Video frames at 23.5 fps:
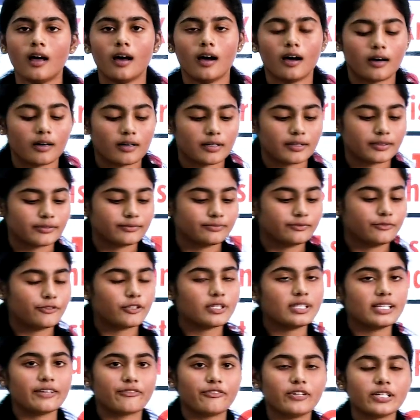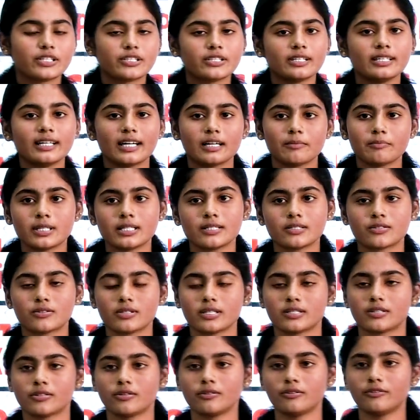for the efficient
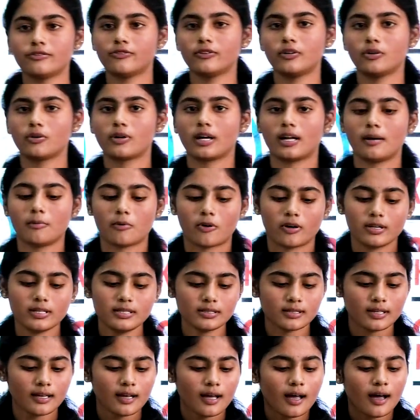administration of local bodies.